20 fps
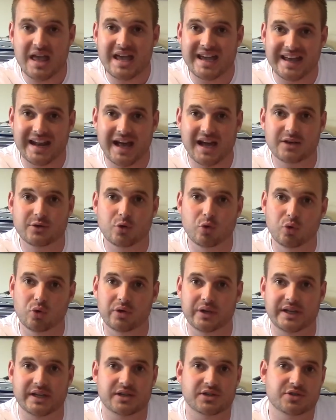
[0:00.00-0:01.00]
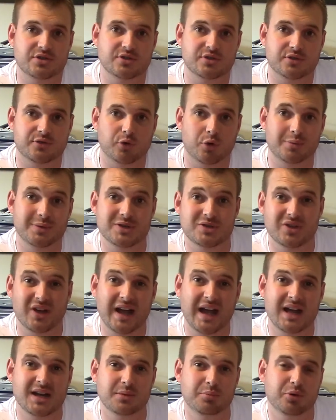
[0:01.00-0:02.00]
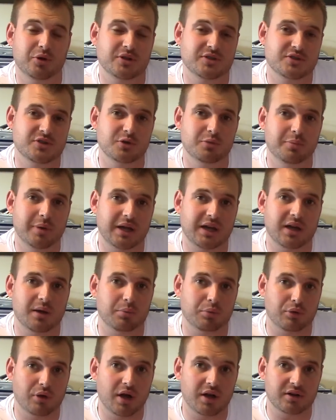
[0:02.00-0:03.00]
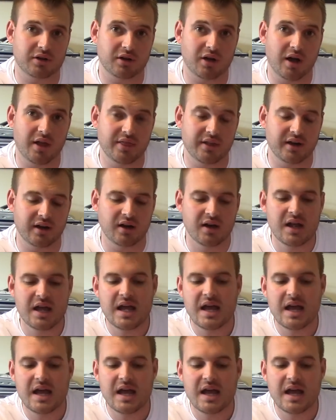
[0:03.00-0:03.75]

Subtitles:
It had cooling issues for me, so I had to put a 2-pickup rudder on there.